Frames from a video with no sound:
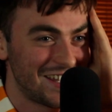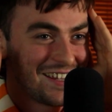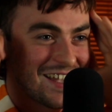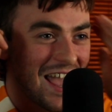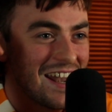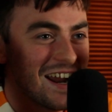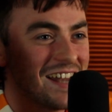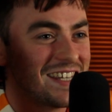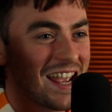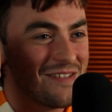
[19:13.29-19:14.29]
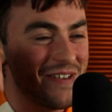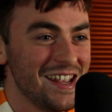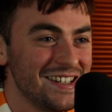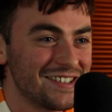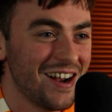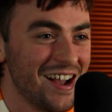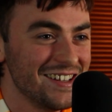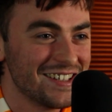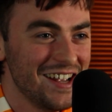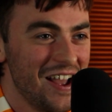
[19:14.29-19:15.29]
getting in at 8, mate,
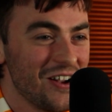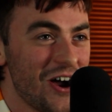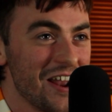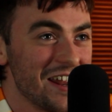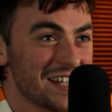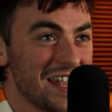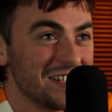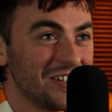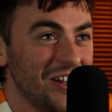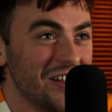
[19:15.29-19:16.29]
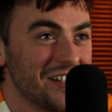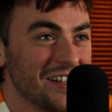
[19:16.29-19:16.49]
right? Got in at 8 o'clock.